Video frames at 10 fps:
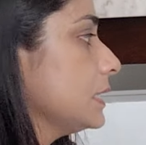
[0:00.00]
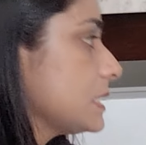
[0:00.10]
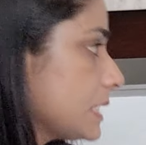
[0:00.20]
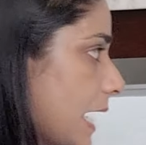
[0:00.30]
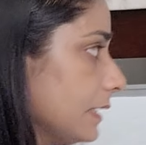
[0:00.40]

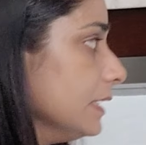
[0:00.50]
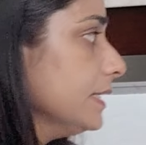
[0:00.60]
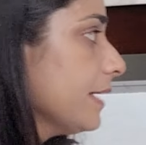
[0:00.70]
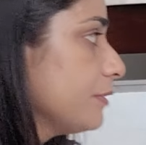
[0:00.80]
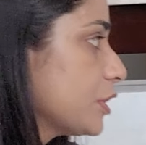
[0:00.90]

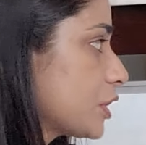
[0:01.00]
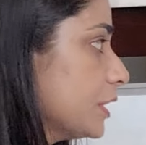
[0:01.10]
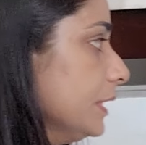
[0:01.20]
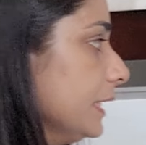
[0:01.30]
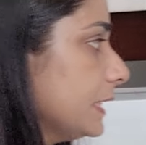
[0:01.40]
Standard
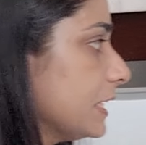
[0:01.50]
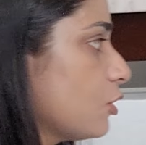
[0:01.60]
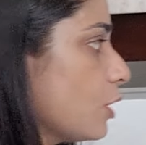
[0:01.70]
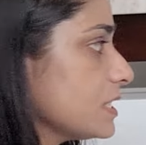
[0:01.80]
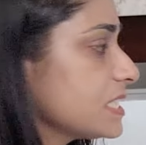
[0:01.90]
deviation, the
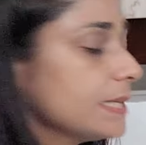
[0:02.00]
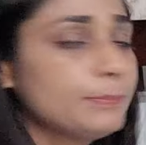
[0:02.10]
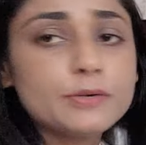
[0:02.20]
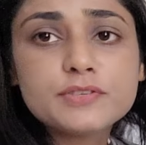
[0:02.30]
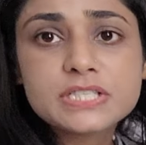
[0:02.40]

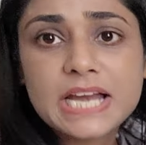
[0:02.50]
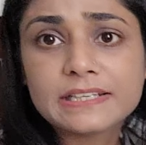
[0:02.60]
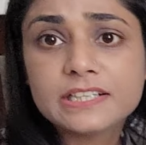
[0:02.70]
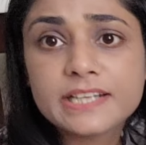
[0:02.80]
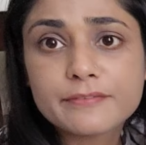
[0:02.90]
concept of
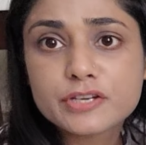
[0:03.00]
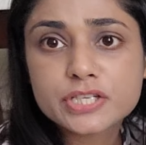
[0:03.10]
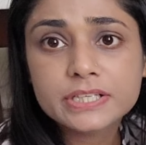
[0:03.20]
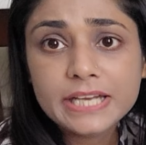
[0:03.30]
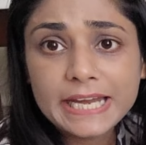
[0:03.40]
standard
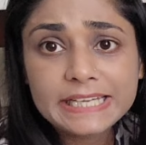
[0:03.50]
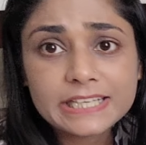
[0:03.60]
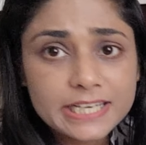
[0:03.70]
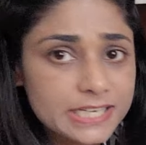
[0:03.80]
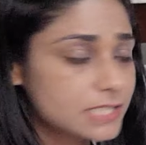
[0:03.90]
deviation,
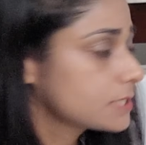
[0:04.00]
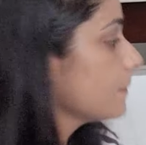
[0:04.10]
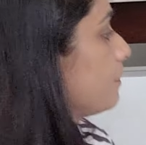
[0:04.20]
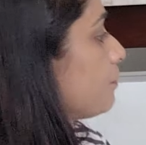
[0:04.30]
it is